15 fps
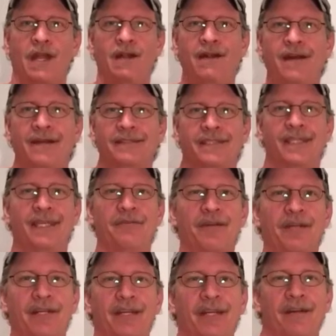All right, today
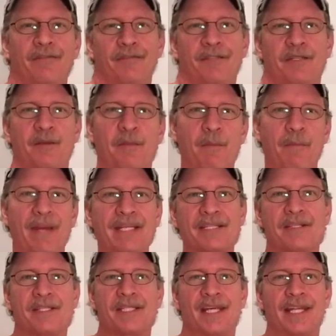we're going to cover some
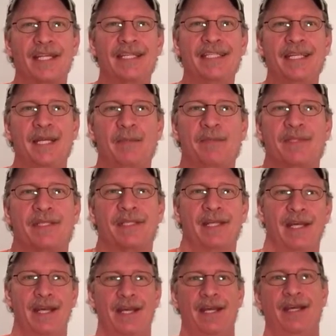bezel setting tips.
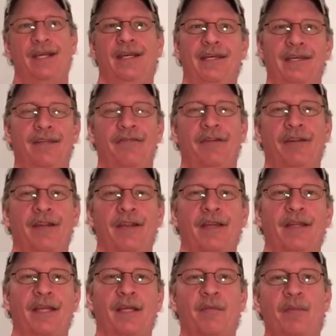And if you're
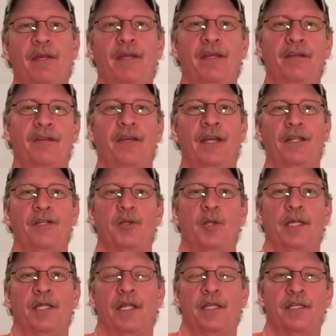anything like me, you got a short
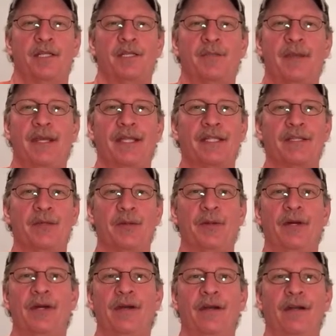attention span, so
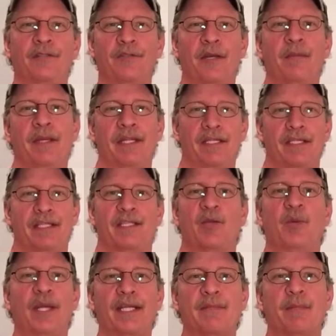I'll try and make this as
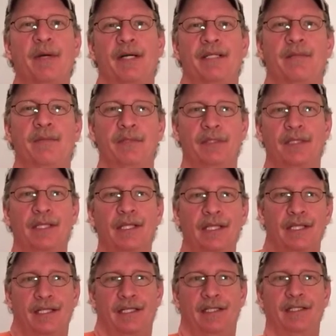quick as possible.
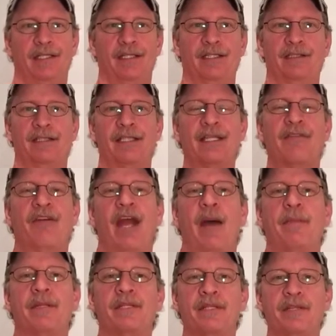Has this ever
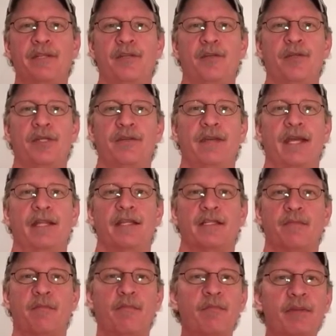happened to you? You got
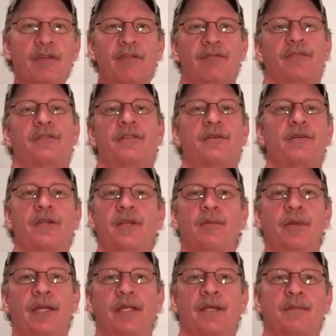this beautiful stone that you
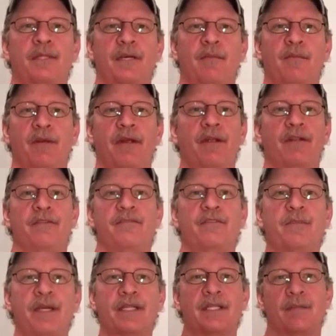picked up somewhere and you've
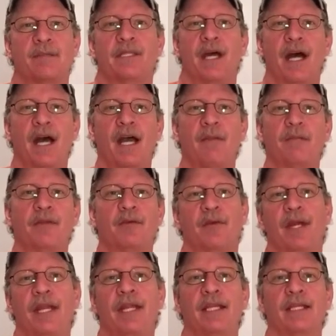spent some time
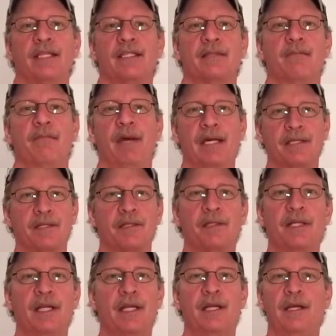creating this
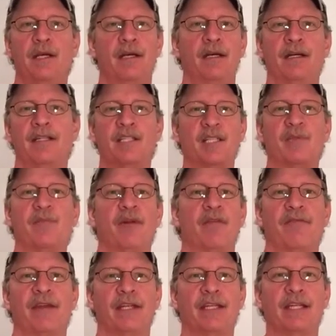bezel. It's just
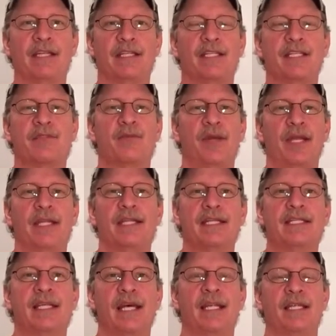perfect and it's just ready to
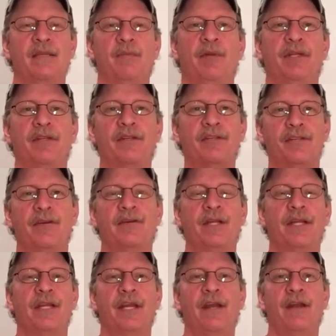set. You put your stone
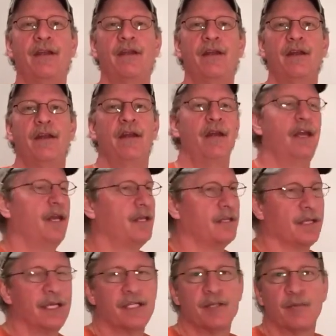in there and
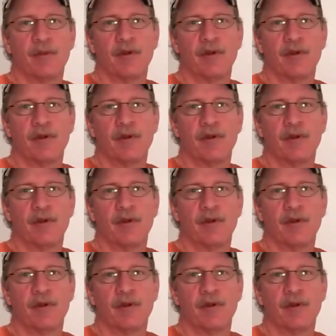you get your